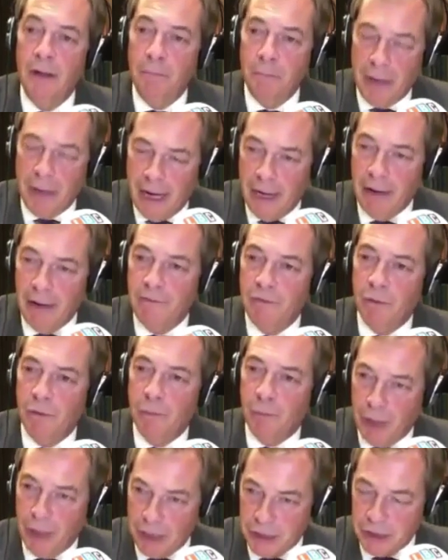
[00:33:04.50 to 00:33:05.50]
powerful
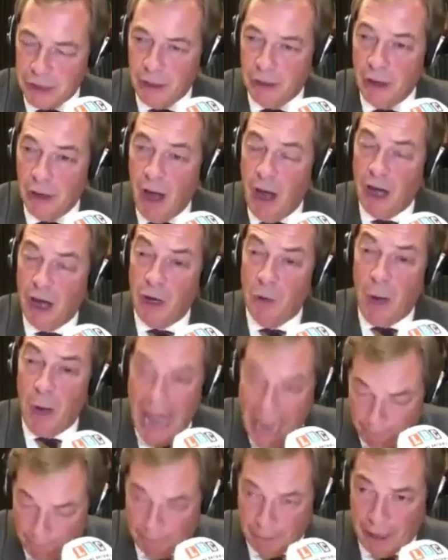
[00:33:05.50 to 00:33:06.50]
president? Are you
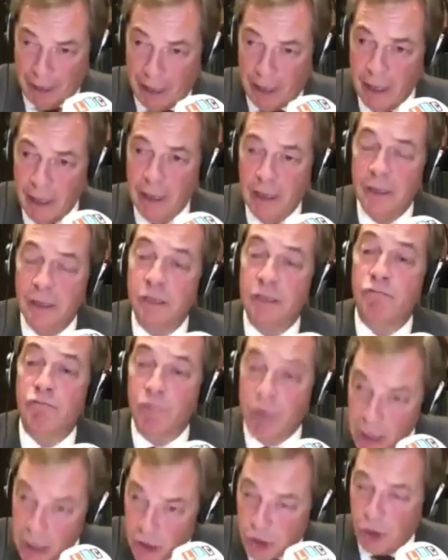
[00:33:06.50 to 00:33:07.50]
happy to
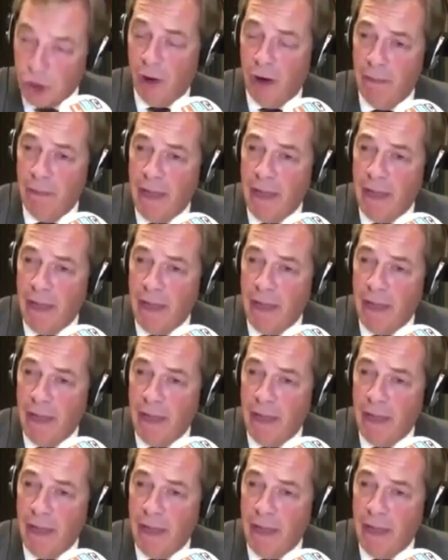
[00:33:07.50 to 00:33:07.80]
rejoin